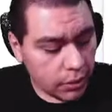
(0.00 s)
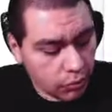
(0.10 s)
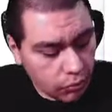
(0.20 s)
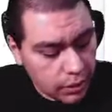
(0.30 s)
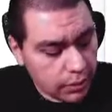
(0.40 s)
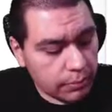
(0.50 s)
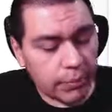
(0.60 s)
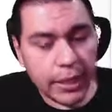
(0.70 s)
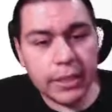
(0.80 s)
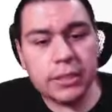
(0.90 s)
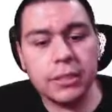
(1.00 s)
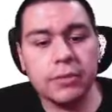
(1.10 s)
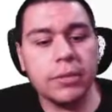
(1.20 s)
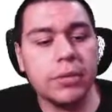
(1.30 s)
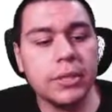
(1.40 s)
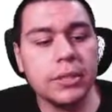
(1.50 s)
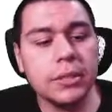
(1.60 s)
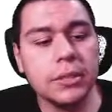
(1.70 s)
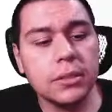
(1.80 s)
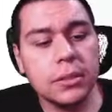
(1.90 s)
3 minus 0
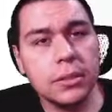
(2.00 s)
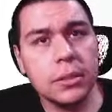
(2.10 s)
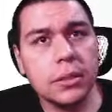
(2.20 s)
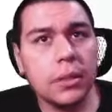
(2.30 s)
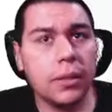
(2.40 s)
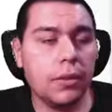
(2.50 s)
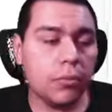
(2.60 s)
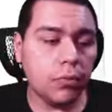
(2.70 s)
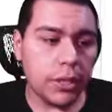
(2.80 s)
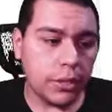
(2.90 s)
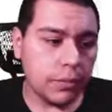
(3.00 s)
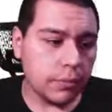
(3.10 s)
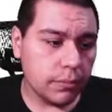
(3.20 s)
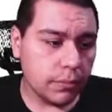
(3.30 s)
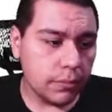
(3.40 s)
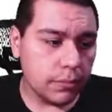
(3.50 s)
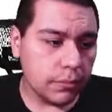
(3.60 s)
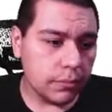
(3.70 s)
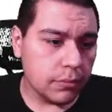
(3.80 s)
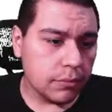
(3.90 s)
is 3.
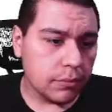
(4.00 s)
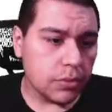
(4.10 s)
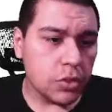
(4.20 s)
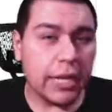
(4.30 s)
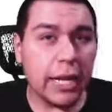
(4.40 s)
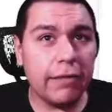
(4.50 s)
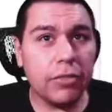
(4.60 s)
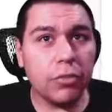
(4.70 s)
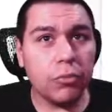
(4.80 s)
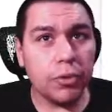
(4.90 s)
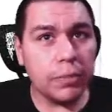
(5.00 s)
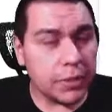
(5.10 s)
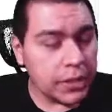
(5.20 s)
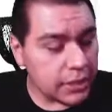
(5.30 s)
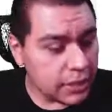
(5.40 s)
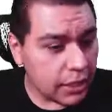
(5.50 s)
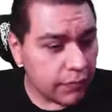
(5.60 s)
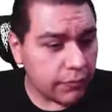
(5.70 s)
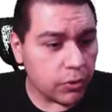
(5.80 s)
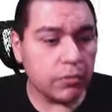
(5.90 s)
So I'd have 3 pieces
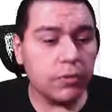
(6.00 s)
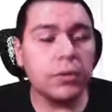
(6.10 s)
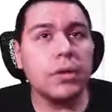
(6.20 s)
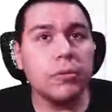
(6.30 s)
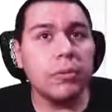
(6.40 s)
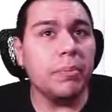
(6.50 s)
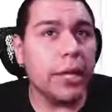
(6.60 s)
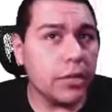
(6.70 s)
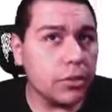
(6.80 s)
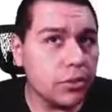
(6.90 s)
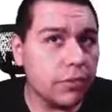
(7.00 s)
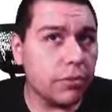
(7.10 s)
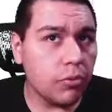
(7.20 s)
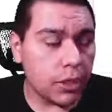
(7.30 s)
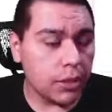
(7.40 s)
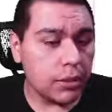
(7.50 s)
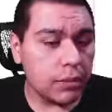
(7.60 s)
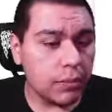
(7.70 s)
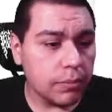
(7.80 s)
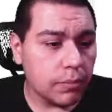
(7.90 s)
left over, a remainder of 3.
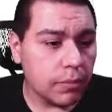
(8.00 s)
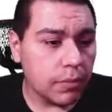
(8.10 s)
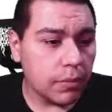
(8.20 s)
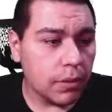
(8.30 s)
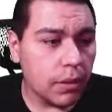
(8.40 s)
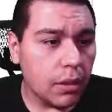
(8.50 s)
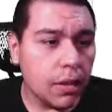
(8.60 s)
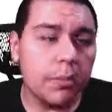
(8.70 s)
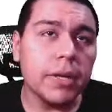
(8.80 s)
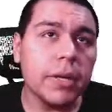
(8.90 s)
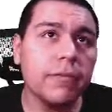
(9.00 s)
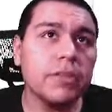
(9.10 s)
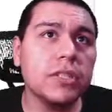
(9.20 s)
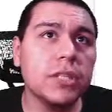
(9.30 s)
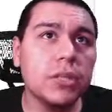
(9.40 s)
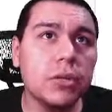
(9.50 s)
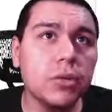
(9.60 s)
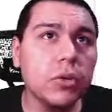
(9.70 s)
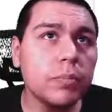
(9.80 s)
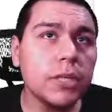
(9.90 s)
But every single
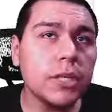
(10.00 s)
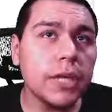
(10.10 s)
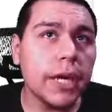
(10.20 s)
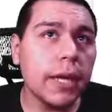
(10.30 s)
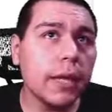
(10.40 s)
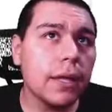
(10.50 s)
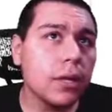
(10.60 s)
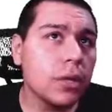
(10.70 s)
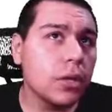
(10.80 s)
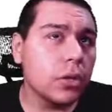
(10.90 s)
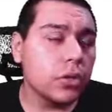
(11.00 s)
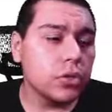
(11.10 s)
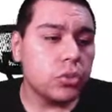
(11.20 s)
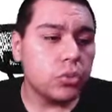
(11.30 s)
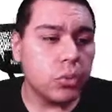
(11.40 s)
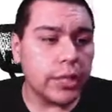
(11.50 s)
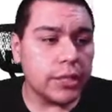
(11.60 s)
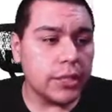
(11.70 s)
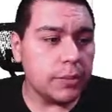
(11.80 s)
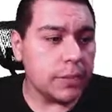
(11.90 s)
group could get
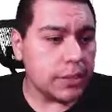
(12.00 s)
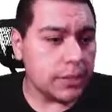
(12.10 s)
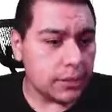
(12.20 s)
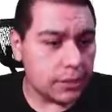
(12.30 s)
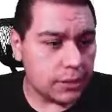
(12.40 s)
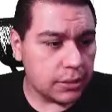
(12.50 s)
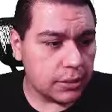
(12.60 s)
20 pieces.